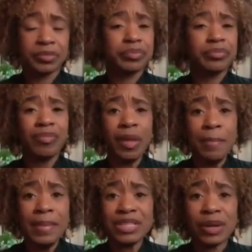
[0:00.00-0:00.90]
right,
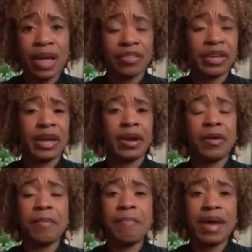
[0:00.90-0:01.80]
mental health
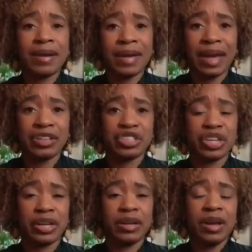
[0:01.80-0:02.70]
care,
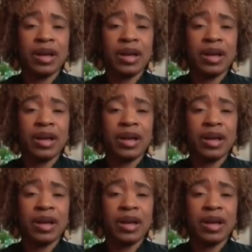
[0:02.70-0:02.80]
medication,